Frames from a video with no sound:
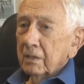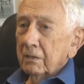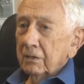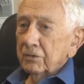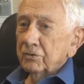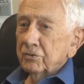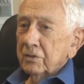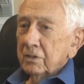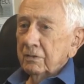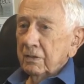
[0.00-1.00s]
uh,
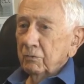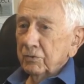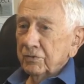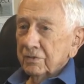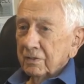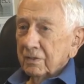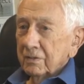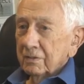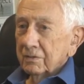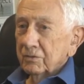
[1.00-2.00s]
and that was
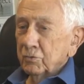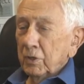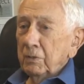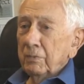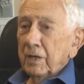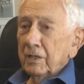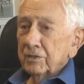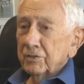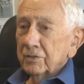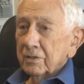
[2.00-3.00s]
twenty
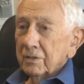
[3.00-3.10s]
miles